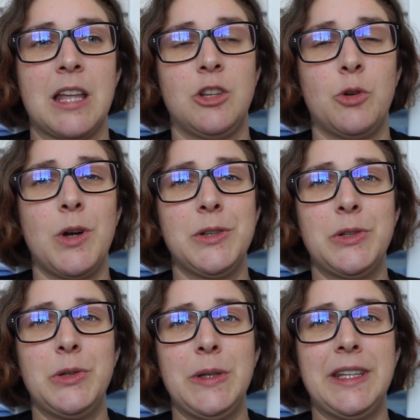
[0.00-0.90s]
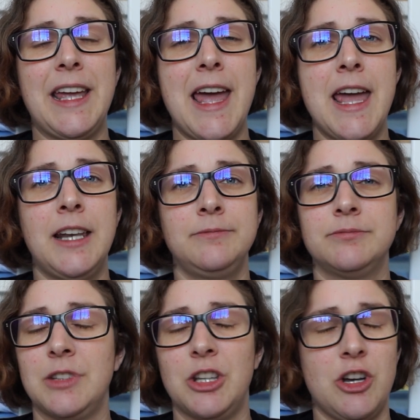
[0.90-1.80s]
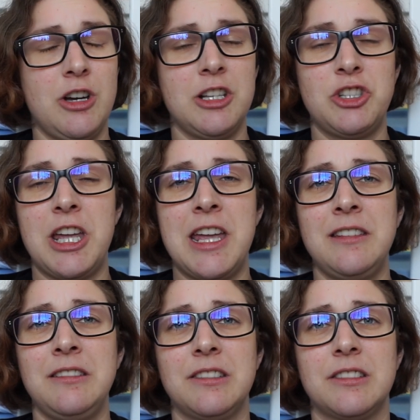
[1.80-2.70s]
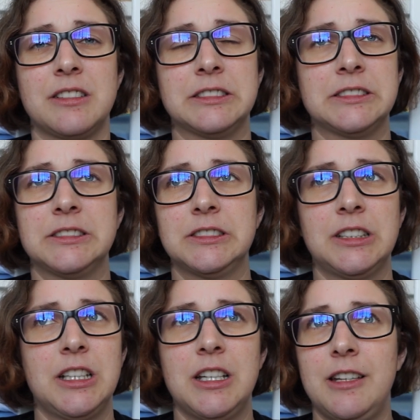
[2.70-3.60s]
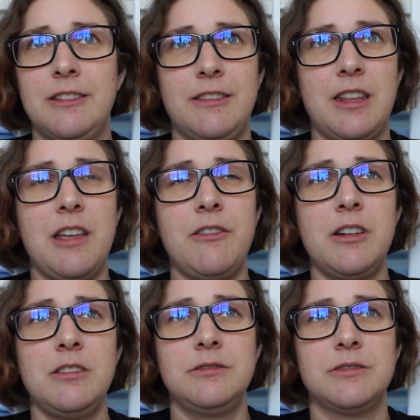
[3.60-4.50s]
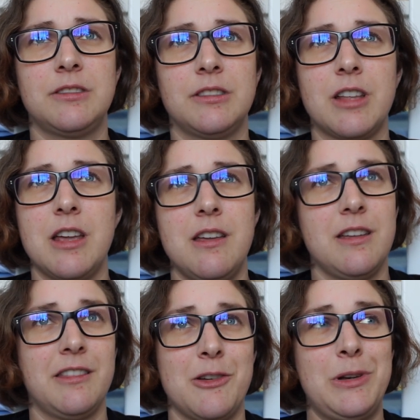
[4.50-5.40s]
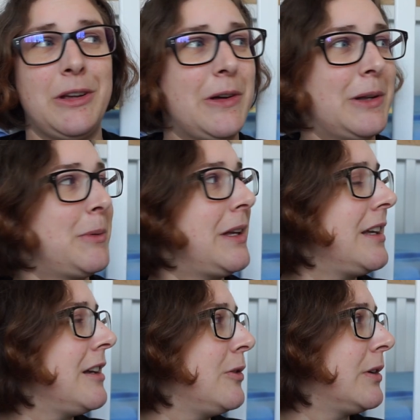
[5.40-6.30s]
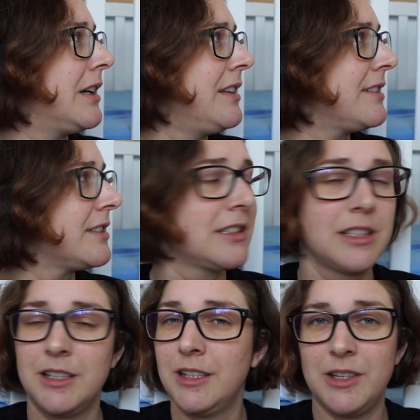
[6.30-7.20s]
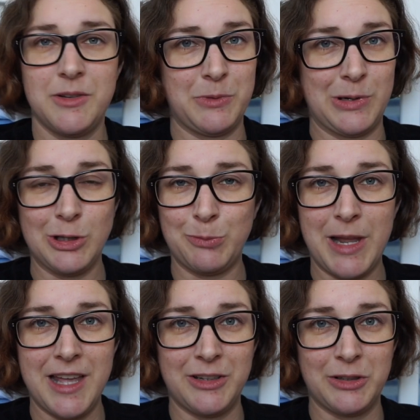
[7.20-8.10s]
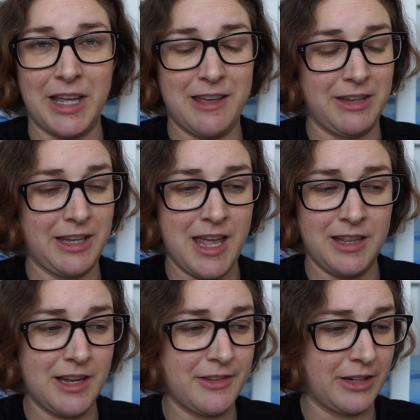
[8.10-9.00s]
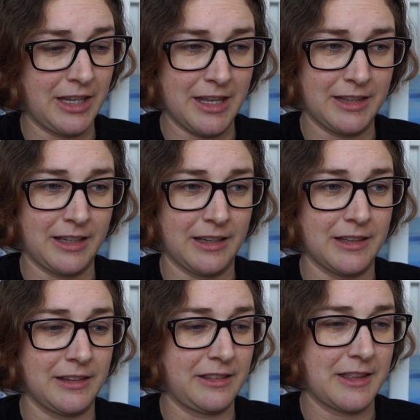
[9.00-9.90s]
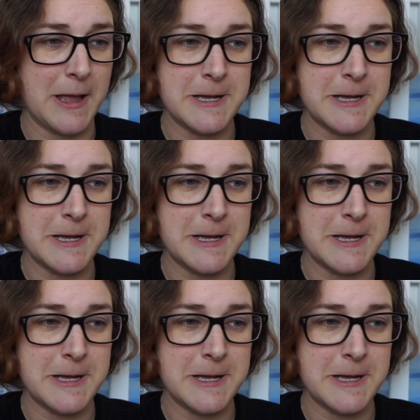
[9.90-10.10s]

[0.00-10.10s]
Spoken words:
Do I want to do it again? Not a chance. Never. It's only gonna be Lucas. Not planning on having any other kid, because